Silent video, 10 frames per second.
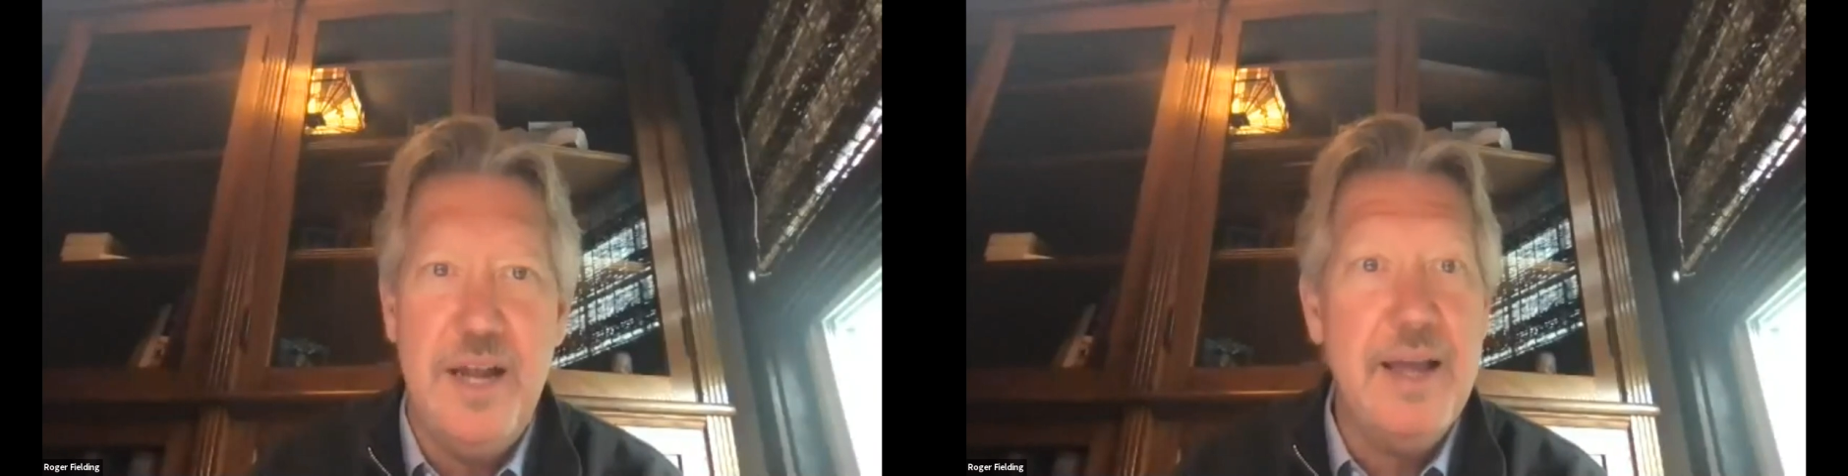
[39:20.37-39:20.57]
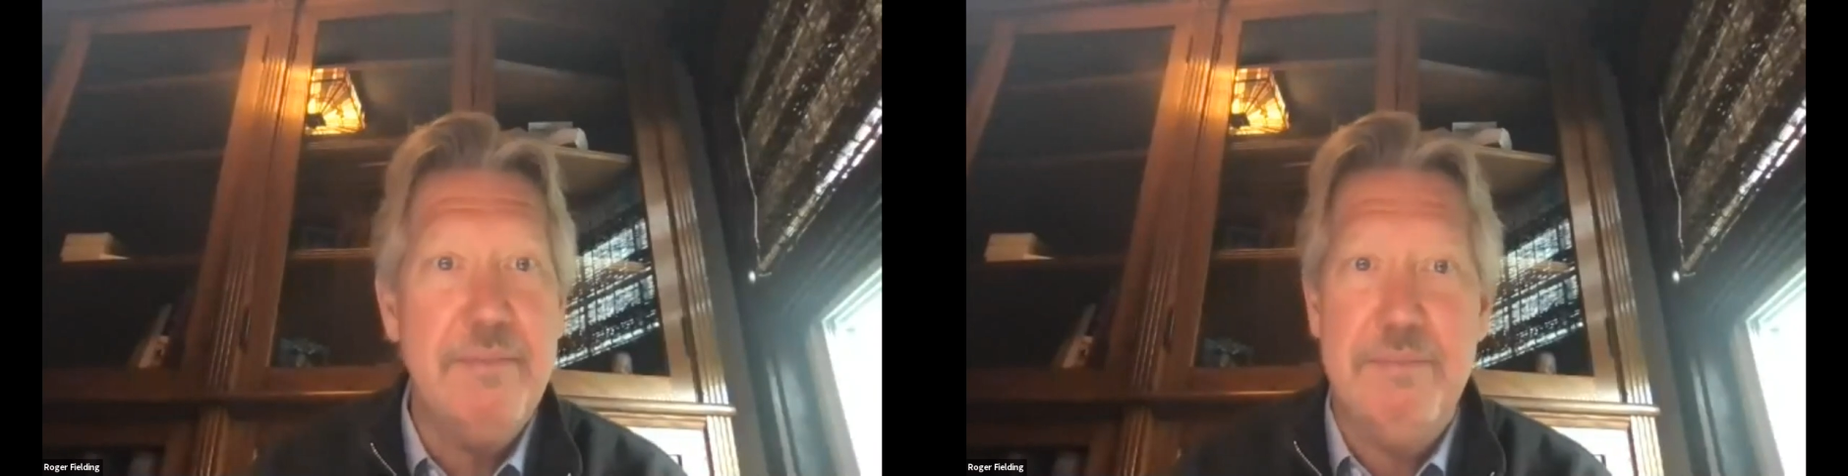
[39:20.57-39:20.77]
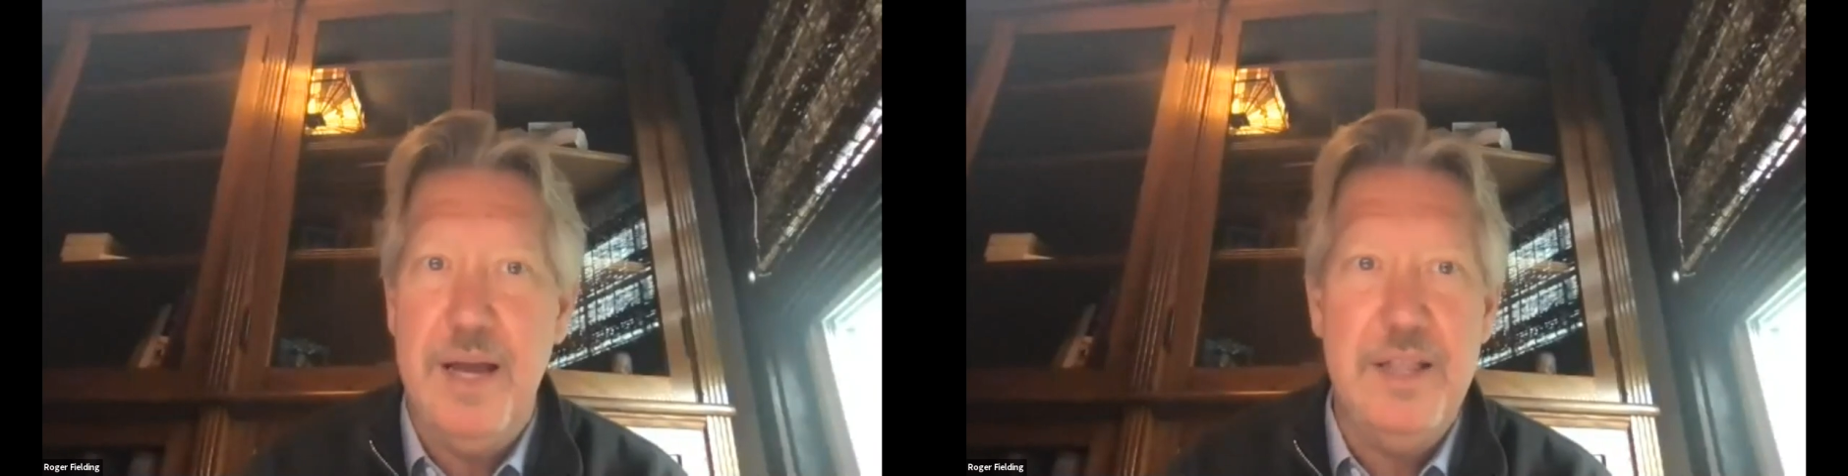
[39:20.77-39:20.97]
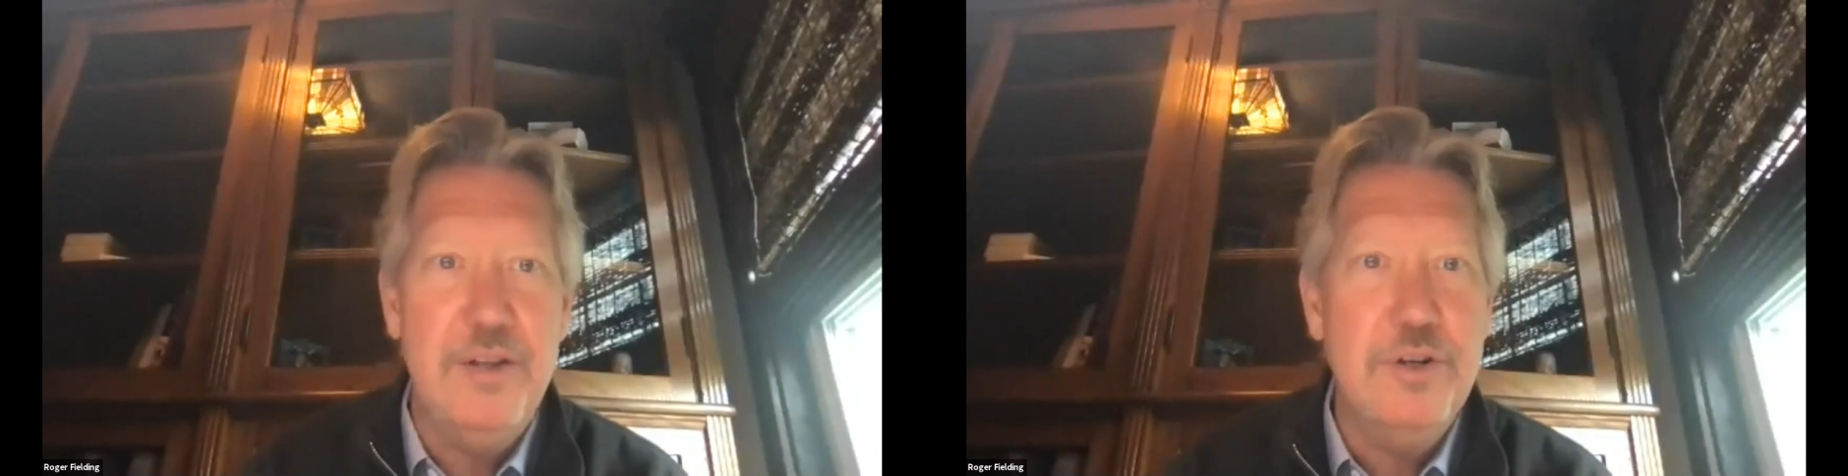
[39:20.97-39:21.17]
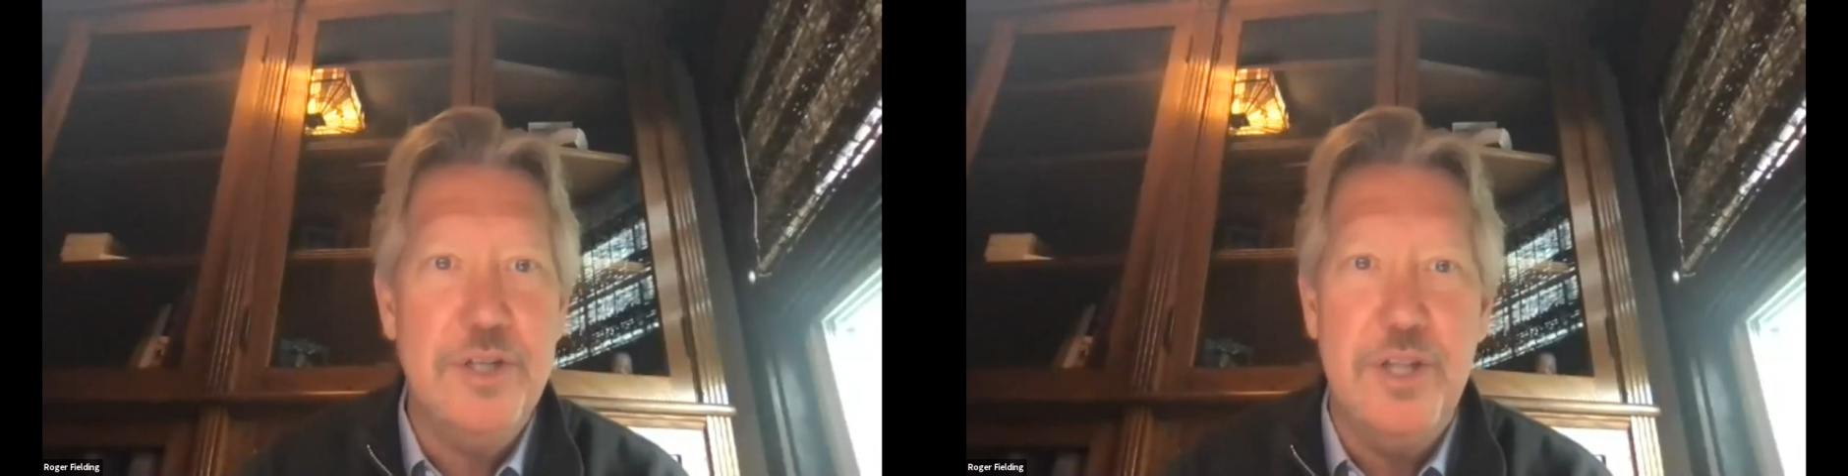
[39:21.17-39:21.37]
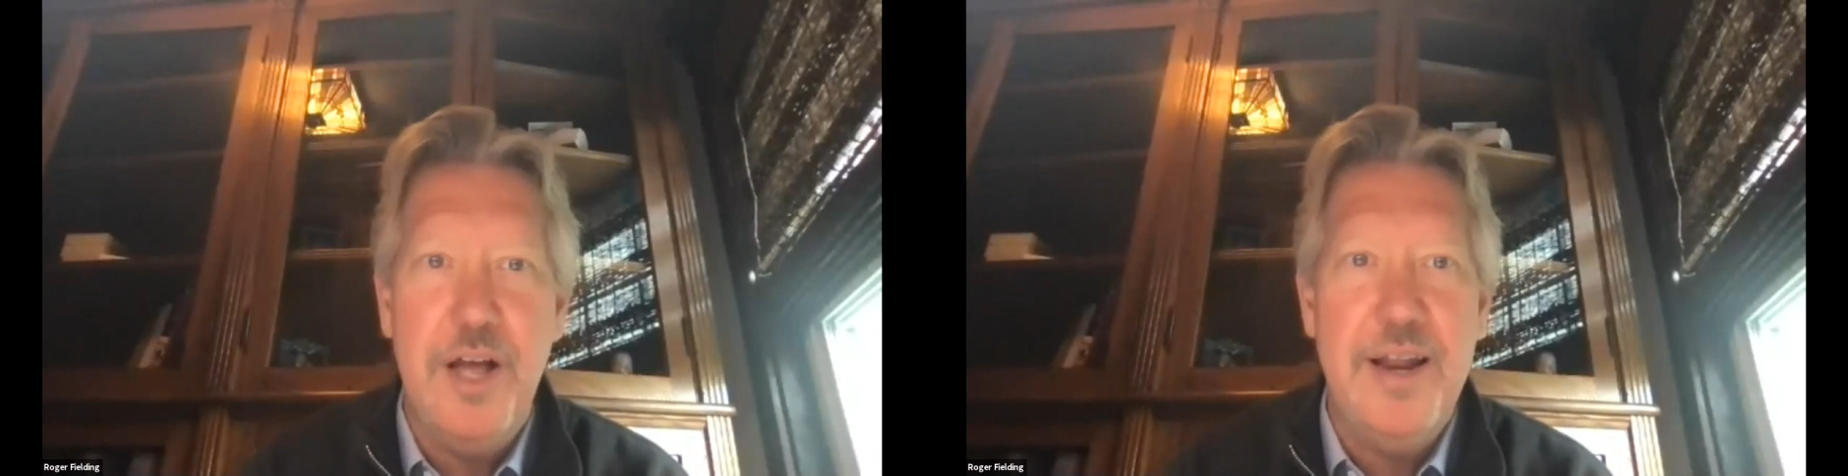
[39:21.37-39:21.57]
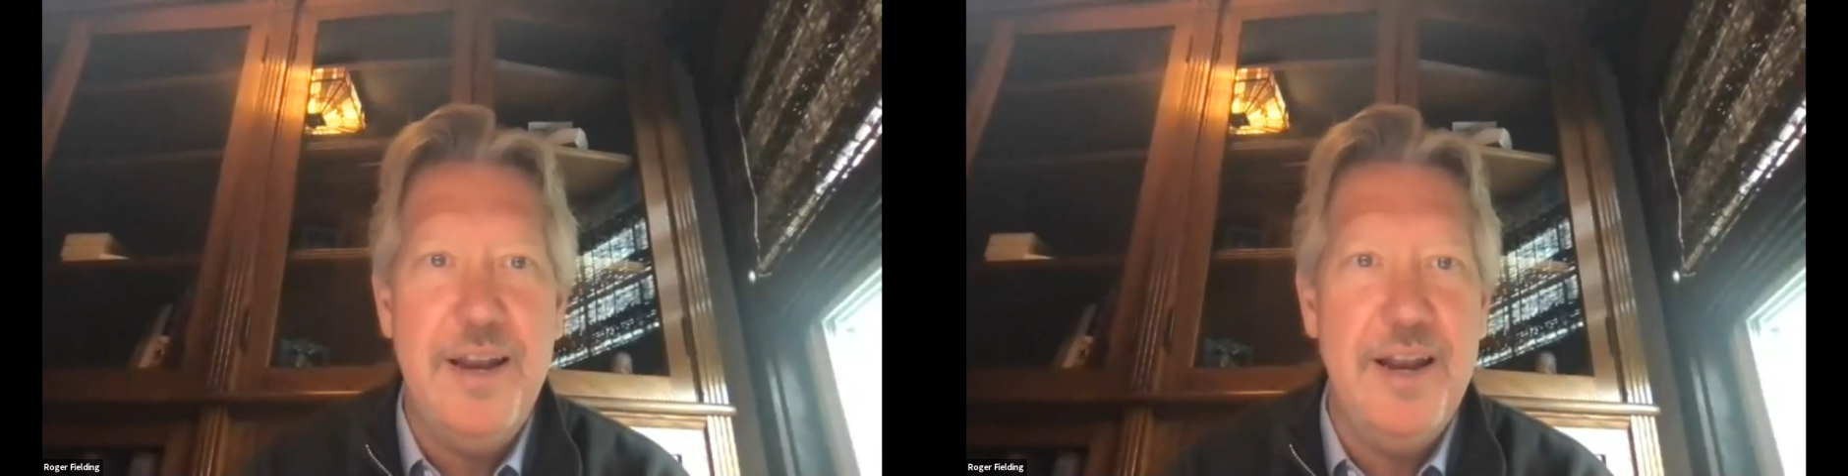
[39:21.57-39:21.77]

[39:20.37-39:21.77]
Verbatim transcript: I, I learned a lot